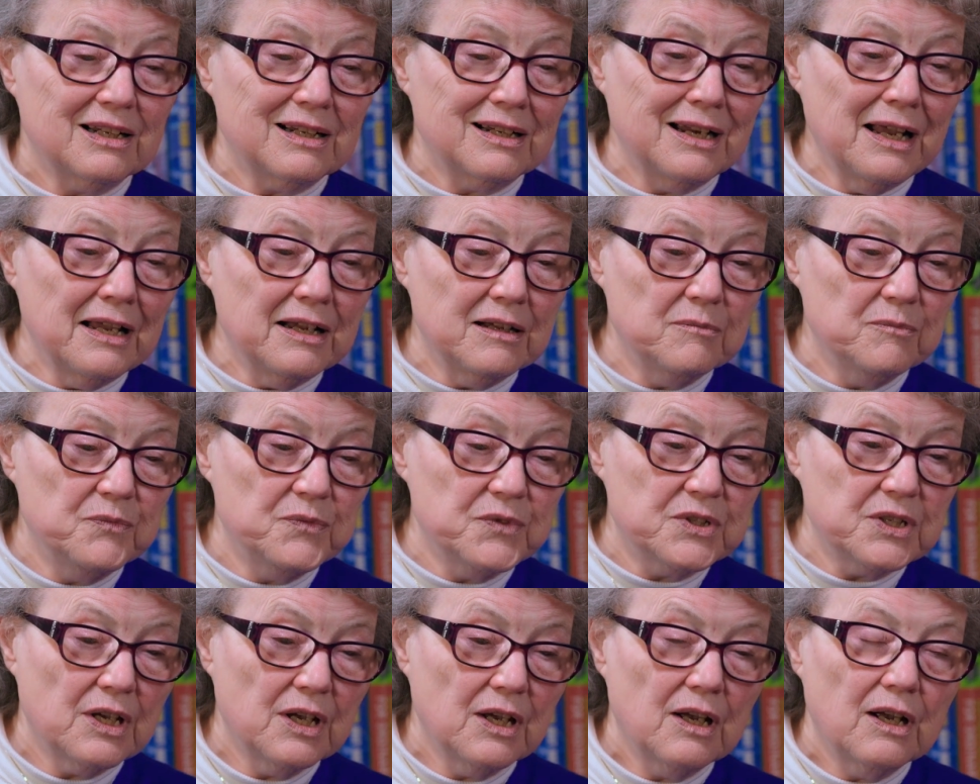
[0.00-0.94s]

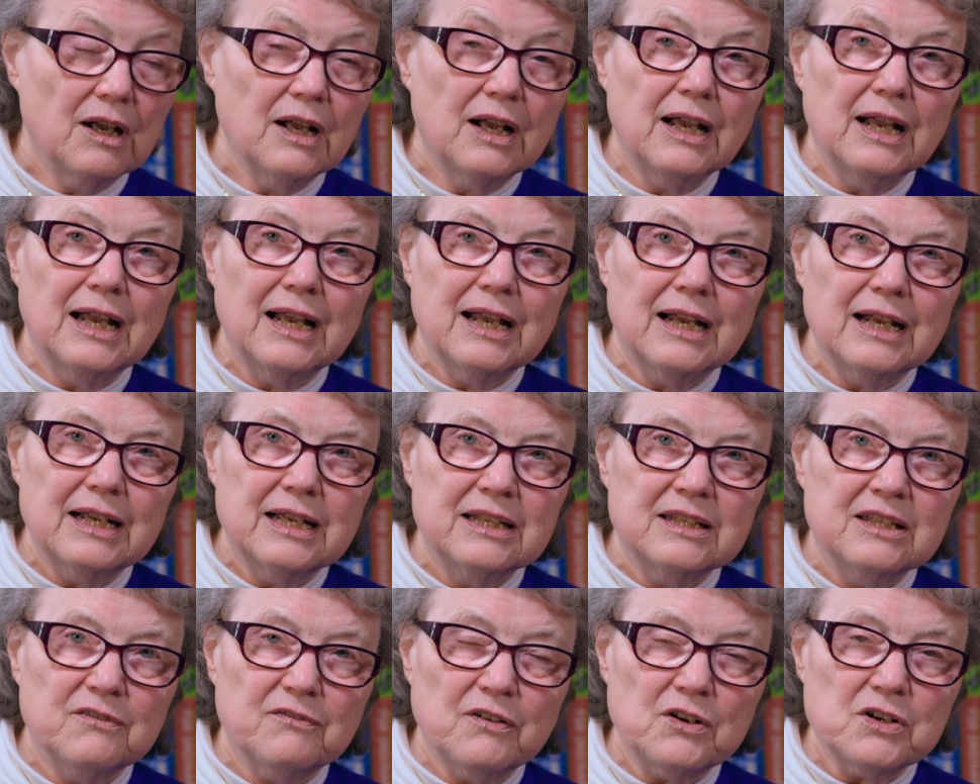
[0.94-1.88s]
claimed
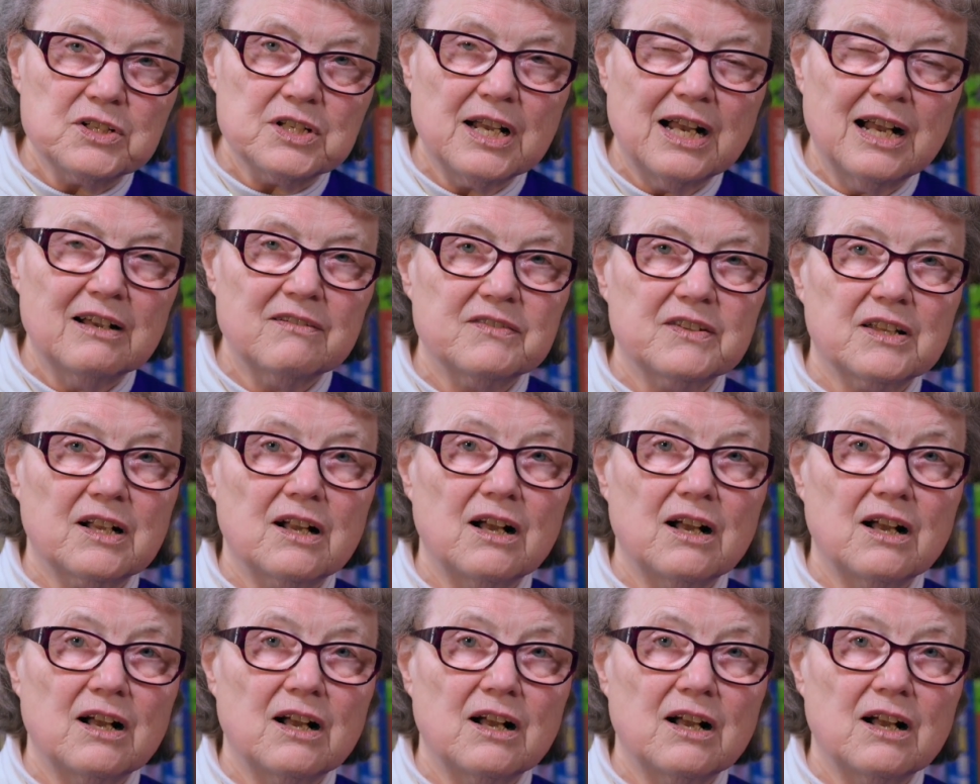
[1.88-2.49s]
in the first half of the